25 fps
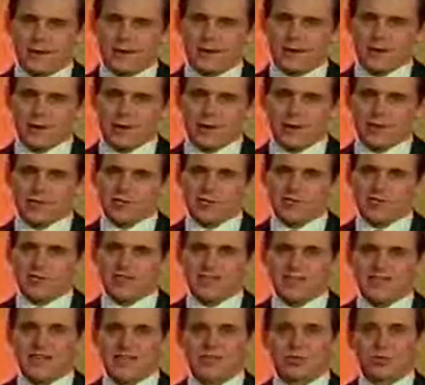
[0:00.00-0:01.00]
Senator Kirk
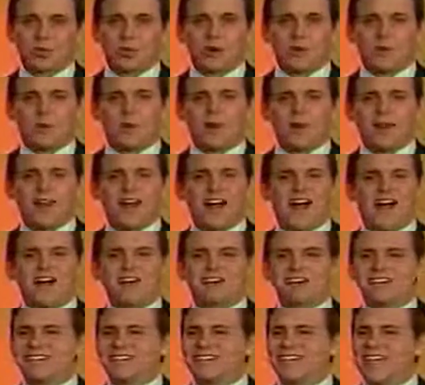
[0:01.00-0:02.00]
said the debts we're running
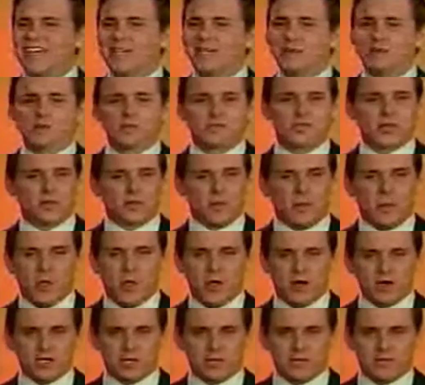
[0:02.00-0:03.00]
are dangerous to
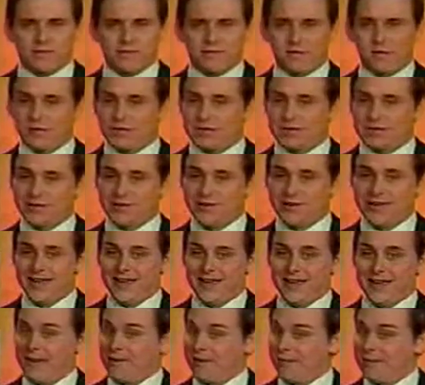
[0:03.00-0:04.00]
the long-term
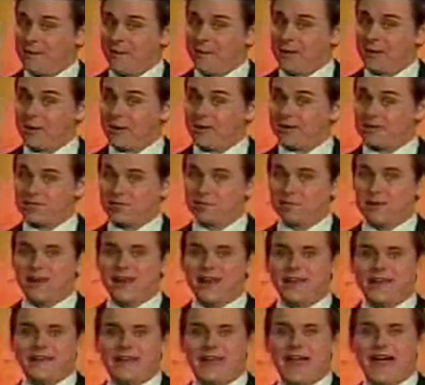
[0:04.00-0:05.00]
future, and if we don't cut
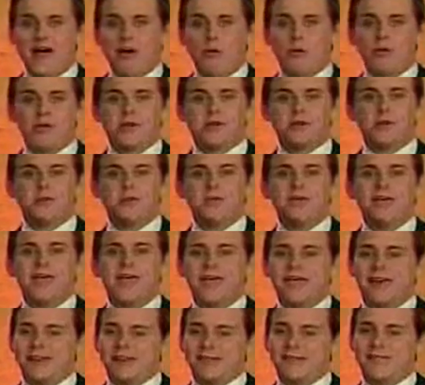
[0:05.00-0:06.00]
spending now, we could
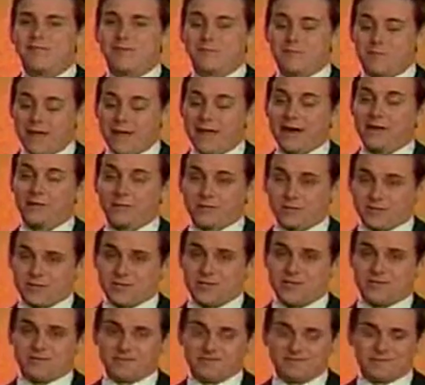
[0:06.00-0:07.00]
be headed for
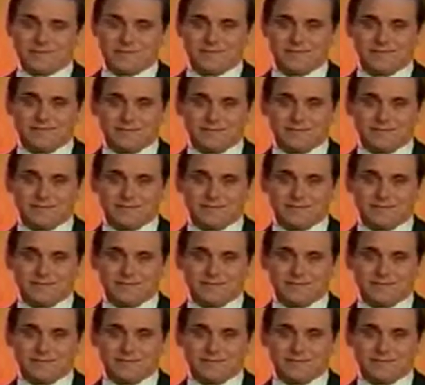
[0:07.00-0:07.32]
bankruptcy.